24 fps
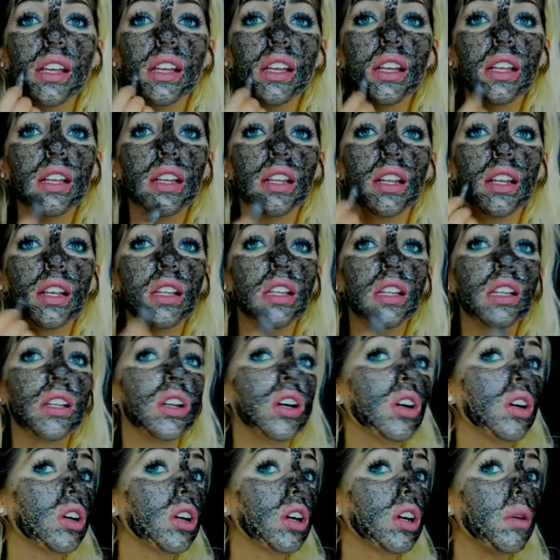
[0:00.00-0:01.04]
it doesn't
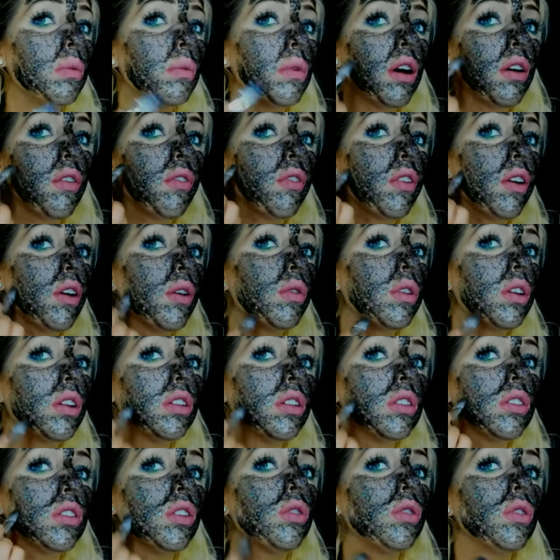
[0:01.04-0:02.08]
all come off at
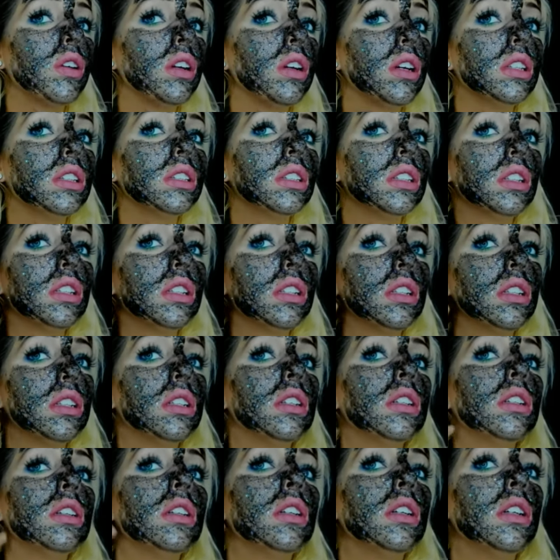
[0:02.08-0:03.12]
once always.
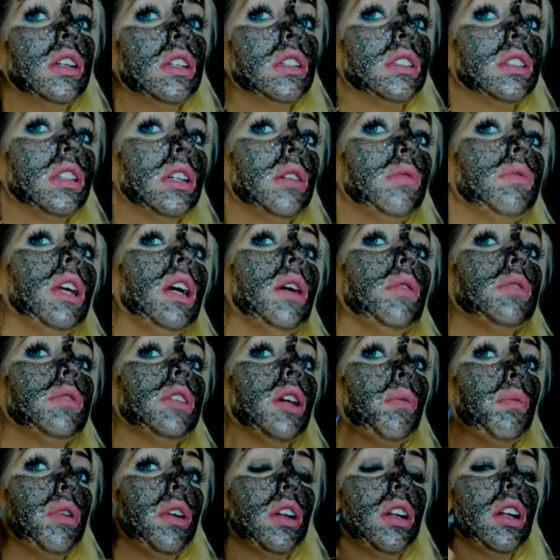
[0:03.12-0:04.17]
Sometimes
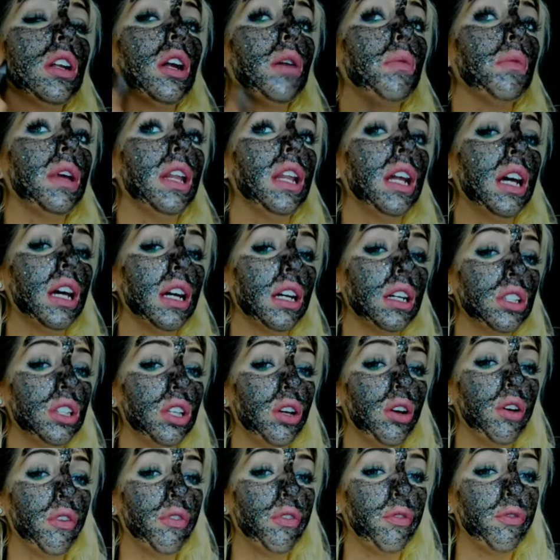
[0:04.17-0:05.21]
I'll put it on my neck
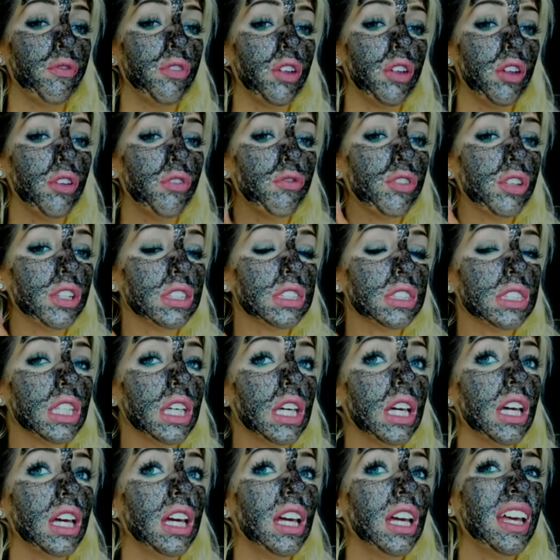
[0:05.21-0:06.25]
too if I'm feeling
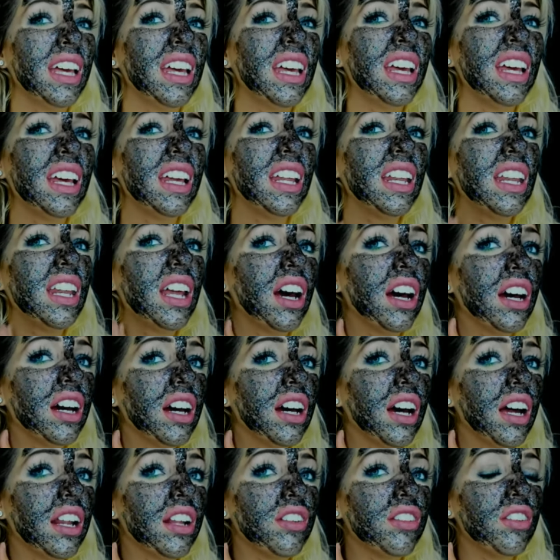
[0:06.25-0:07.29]
frisky. Now I
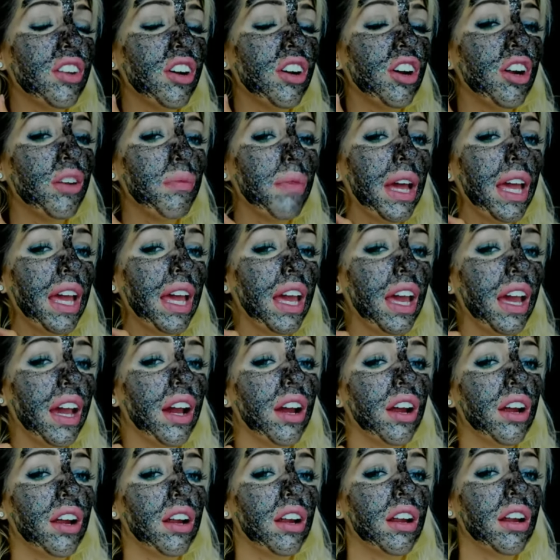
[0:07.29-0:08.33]
got a star in my
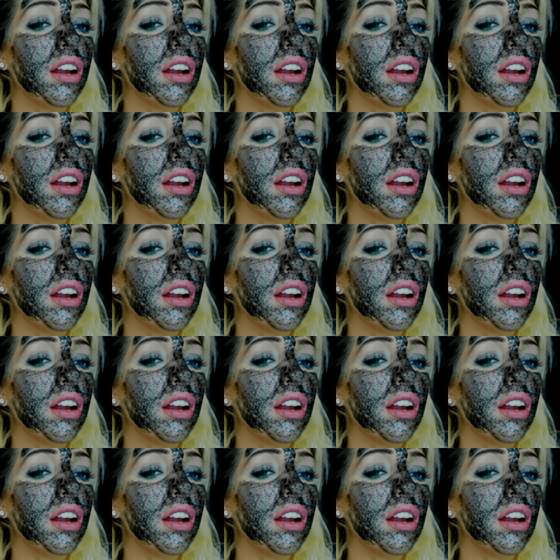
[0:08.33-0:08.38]
hair.